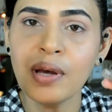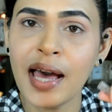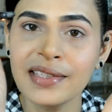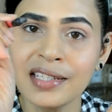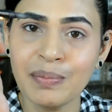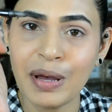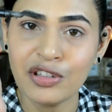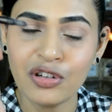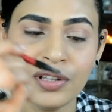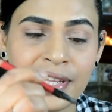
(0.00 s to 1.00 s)
also has
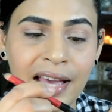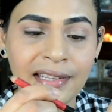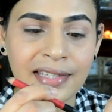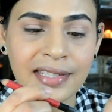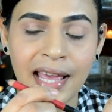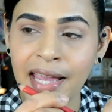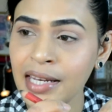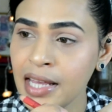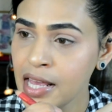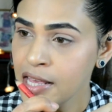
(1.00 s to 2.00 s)
a smudger on the other
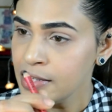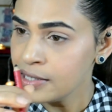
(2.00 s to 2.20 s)
side.